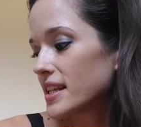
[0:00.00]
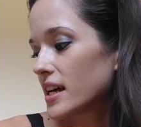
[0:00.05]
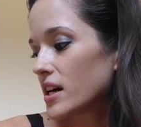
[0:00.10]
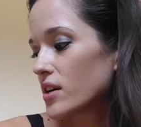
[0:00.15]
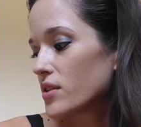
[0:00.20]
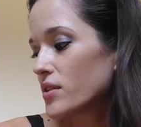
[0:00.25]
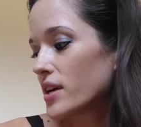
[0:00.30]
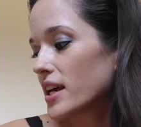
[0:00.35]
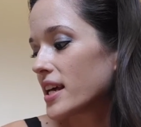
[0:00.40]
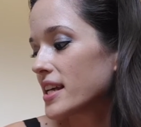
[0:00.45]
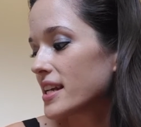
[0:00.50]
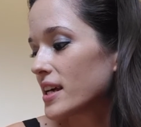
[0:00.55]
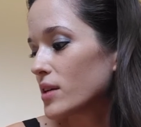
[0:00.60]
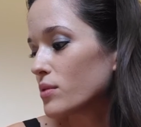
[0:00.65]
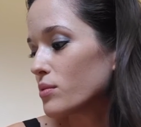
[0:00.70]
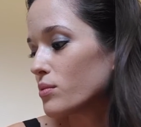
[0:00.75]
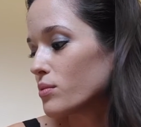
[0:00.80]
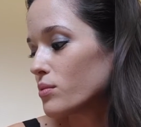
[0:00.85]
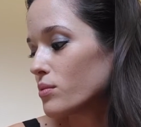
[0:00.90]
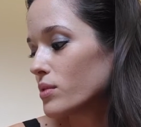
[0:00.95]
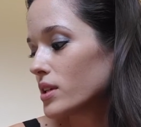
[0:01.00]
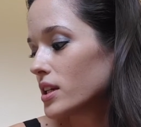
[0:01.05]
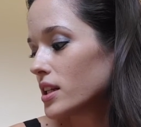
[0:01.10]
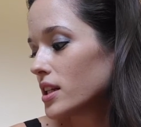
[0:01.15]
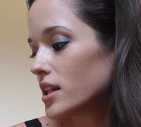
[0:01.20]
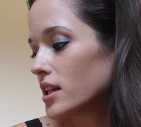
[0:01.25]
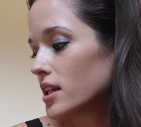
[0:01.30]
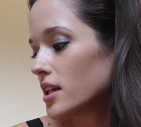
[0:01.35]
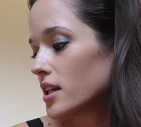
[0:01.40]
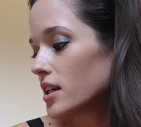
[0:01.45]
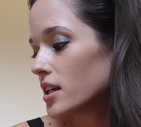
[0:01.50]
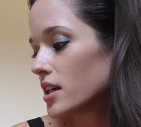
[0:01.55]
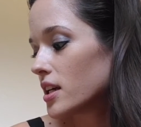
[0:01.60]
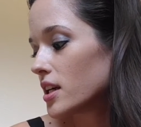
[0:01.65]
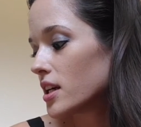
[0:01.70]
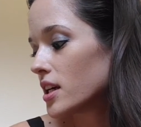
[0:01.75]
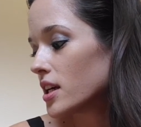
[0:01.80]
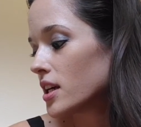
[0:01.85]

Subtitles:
out, and I really